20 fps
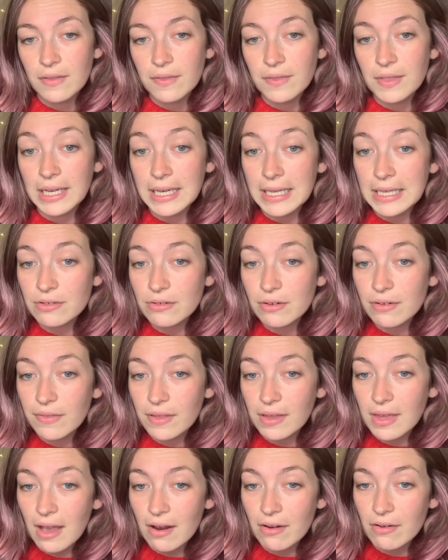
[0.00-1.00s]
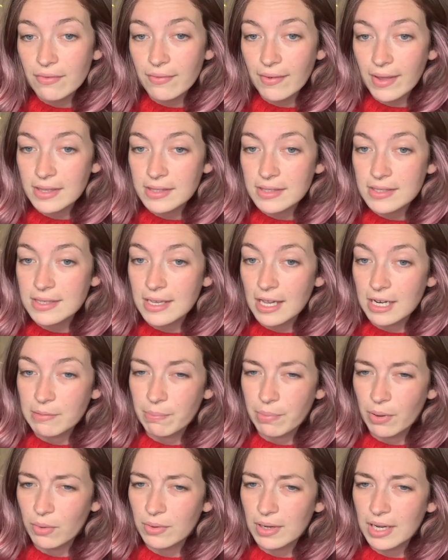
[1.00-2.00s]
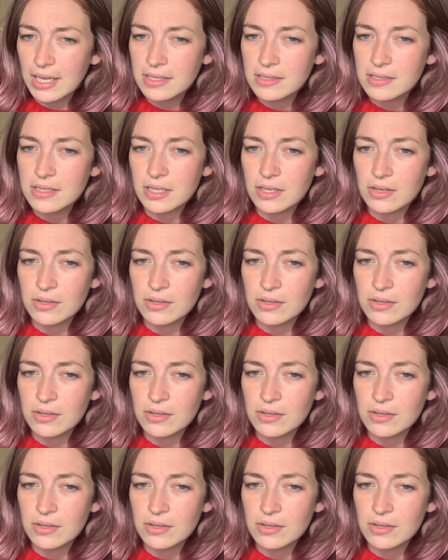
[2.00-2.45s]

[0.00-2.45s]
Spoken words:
The leader of the caravan stared boldly into